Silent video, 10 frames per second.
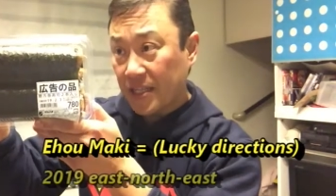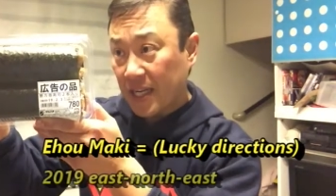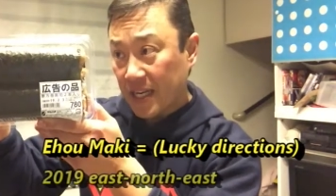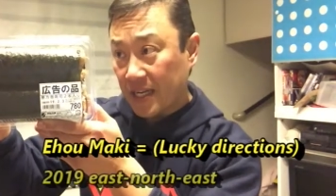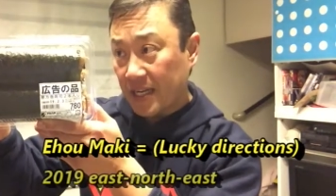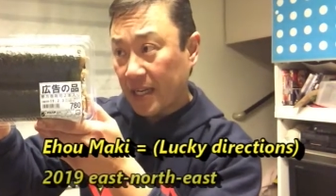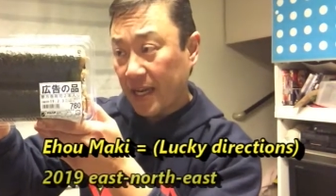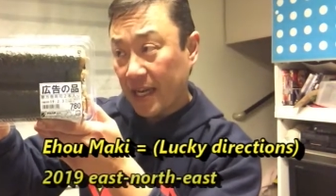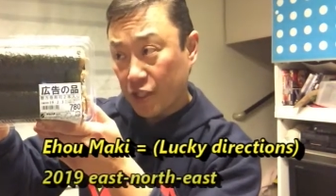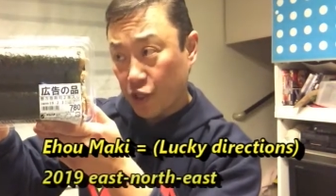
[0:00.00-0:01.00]
eaten
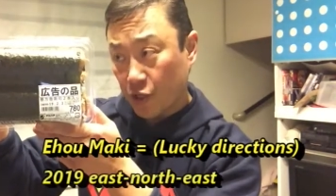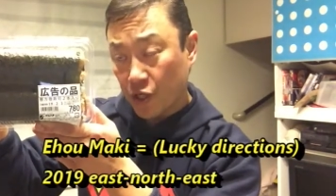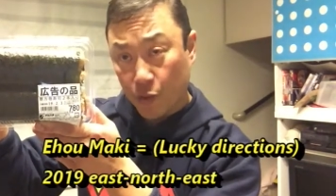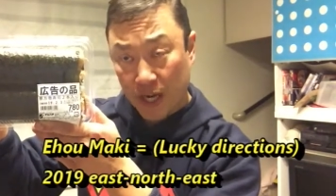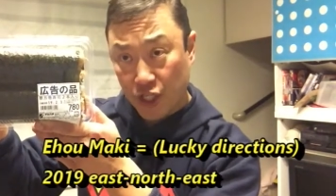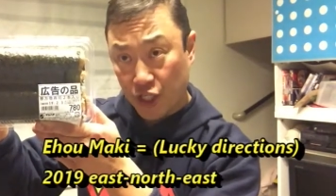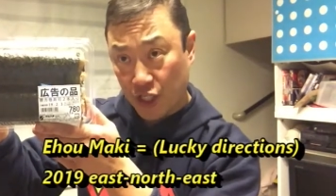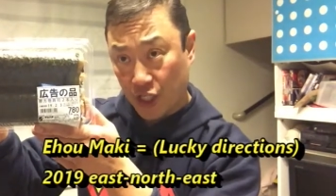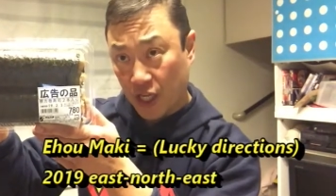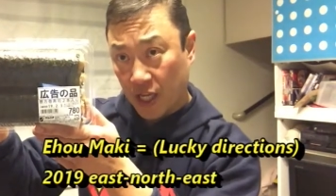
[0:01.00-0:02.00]
in a certain direction.